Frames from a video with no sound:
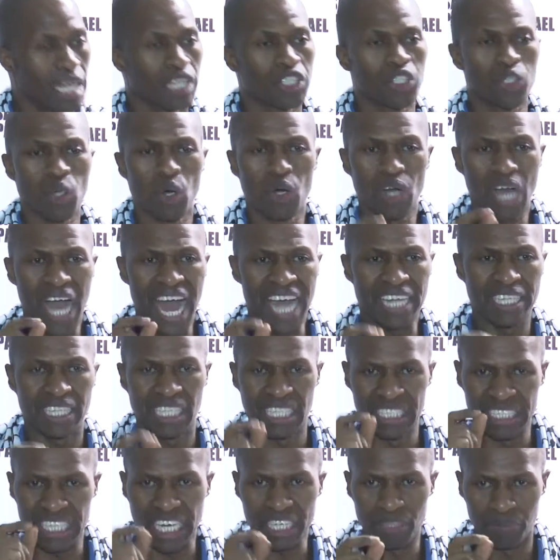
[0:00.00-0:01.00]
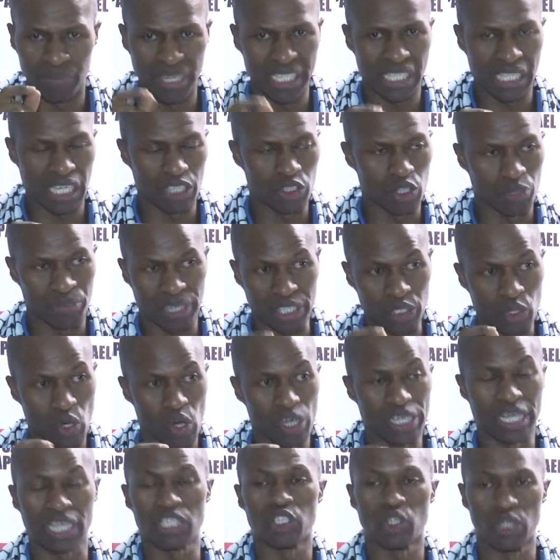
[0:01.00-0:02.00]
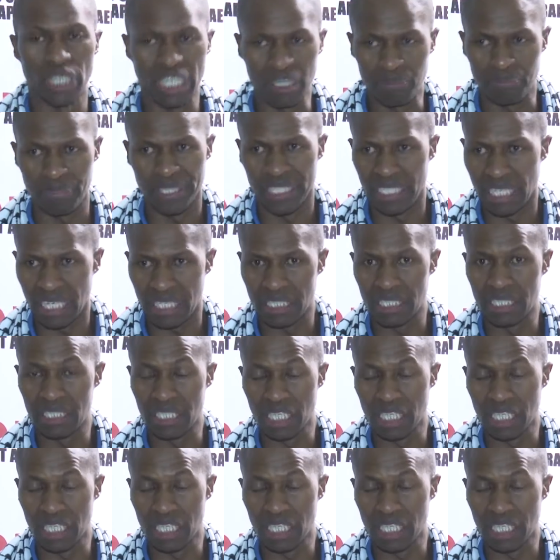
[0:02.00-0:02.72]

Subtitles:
So I think that message, you must congratulate BDS.